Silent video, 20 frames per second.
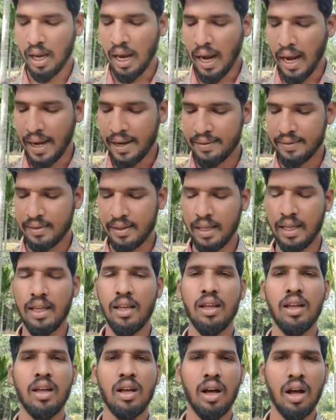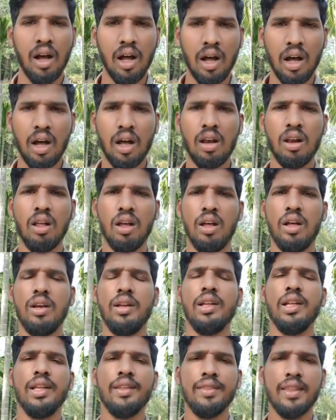and they all are
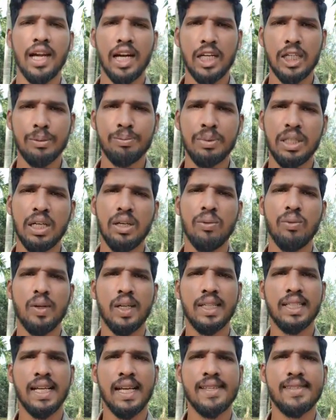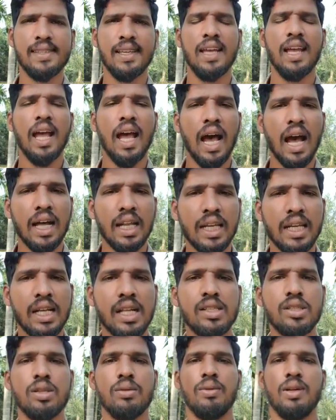the adapted work as a
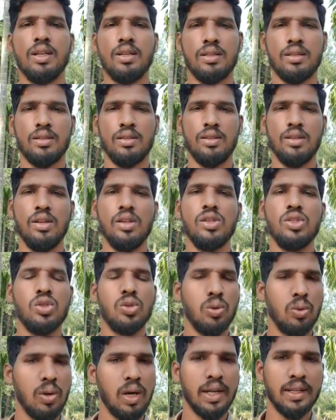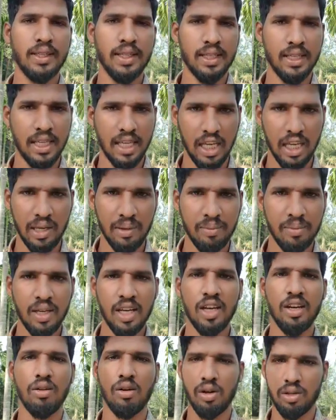agriculture work. So who are they came
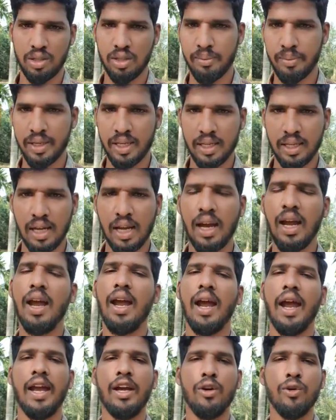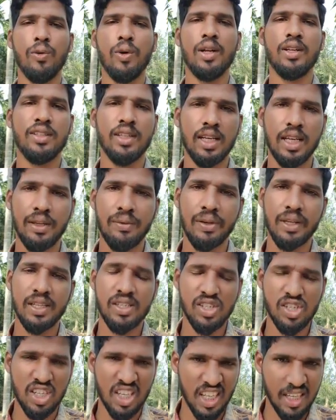in North America and who are they living in
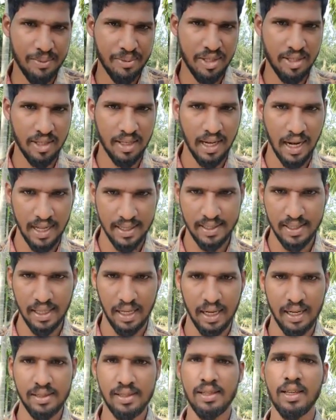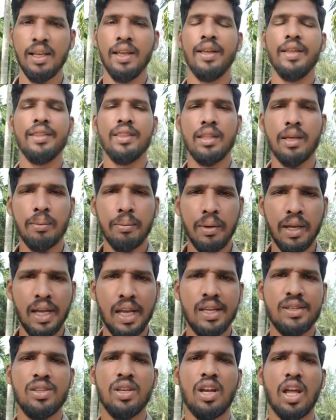steppes grasslands, the
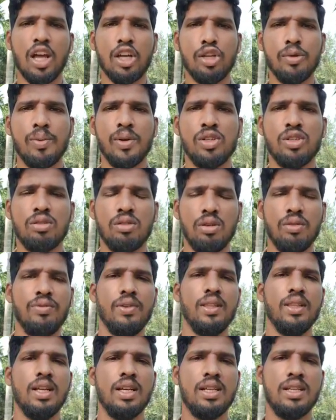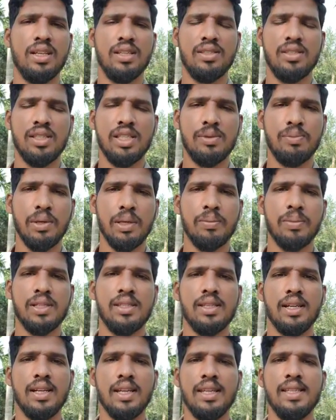major occupation of in that regions peoples
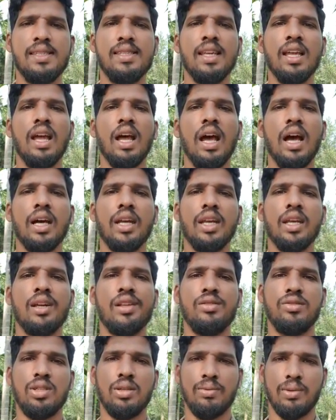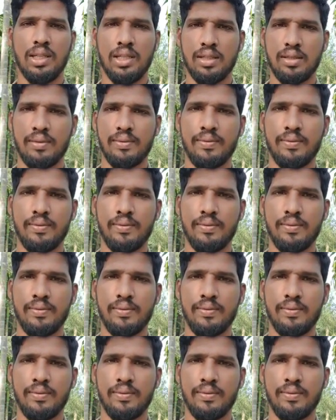that is agriculture work.